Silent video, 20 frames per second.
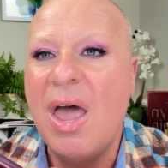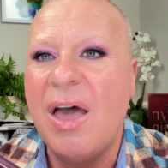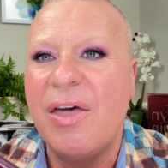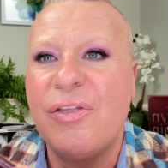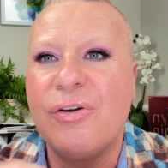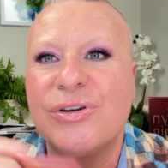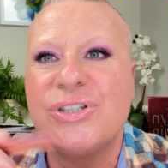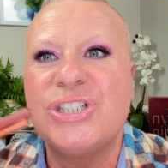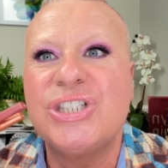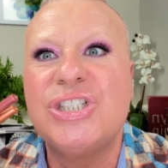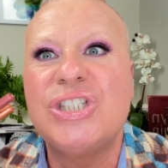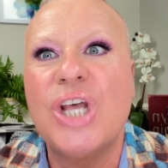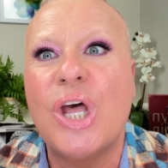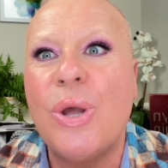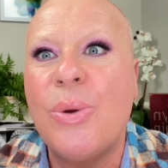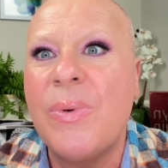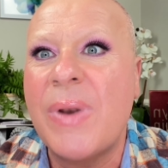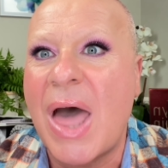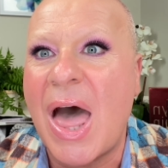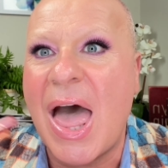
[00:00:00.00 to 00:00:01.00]
They're
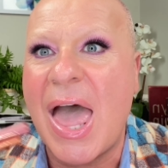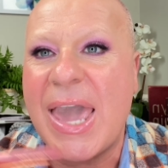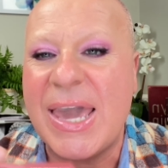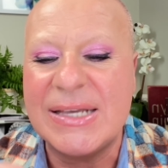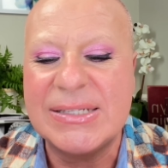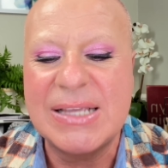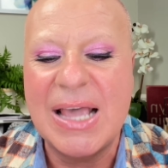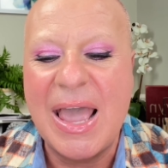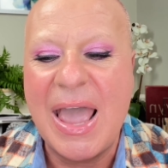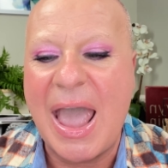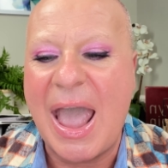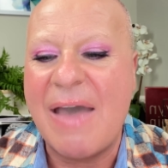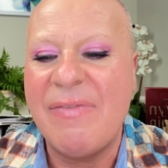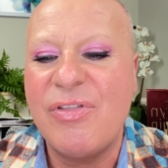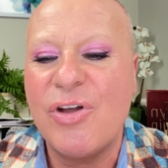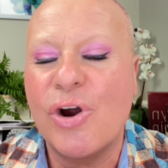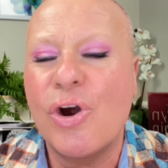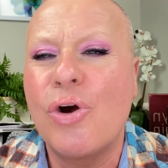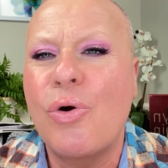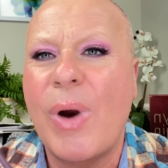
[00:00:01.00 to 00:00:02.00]
so nice and
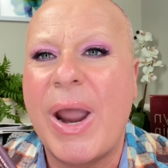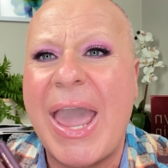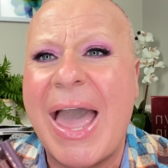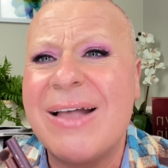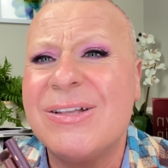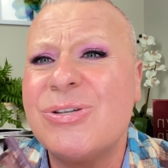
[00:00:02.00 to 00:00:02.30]
they're great.